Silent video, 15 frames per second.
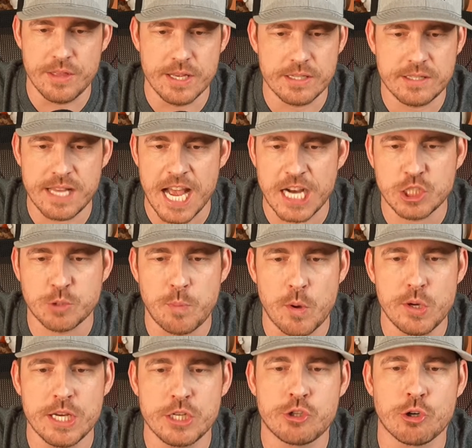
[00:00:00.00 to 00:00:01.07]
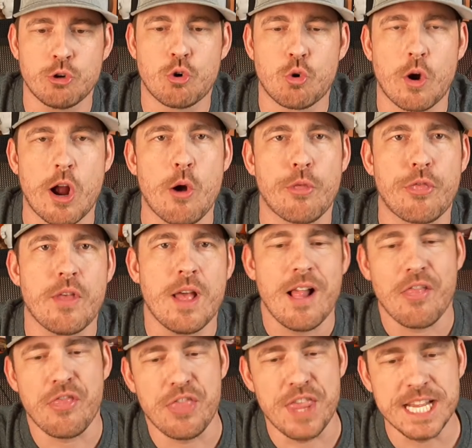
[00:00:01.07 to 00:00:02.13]
this, exponential growth.
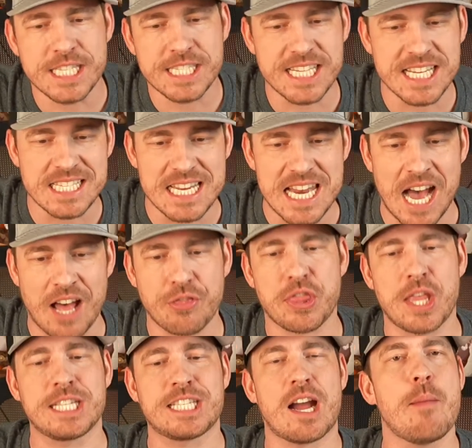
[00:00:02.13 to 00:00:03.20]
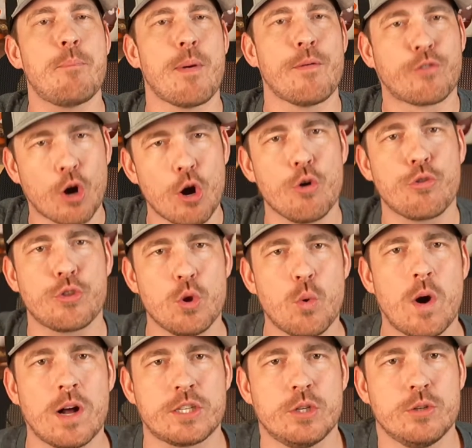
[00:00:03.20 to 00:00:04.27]
This is not the type of growth you
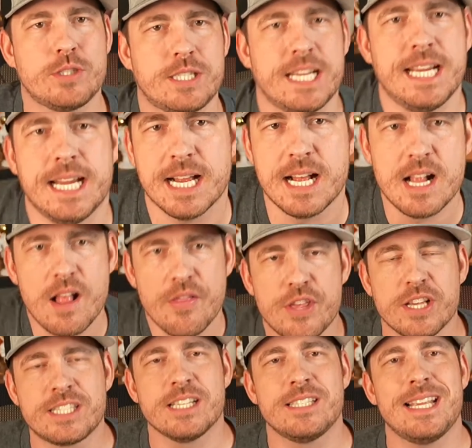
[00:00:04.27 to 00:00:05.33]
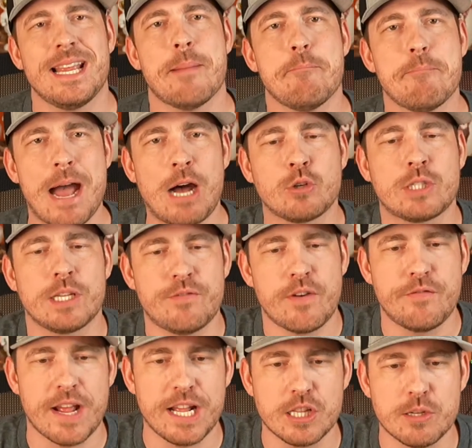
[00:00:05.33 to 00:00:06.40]
want to see. This is the amount of
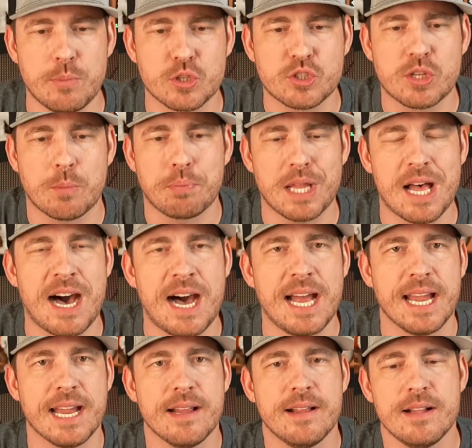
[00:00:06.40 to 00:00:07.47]
available supply.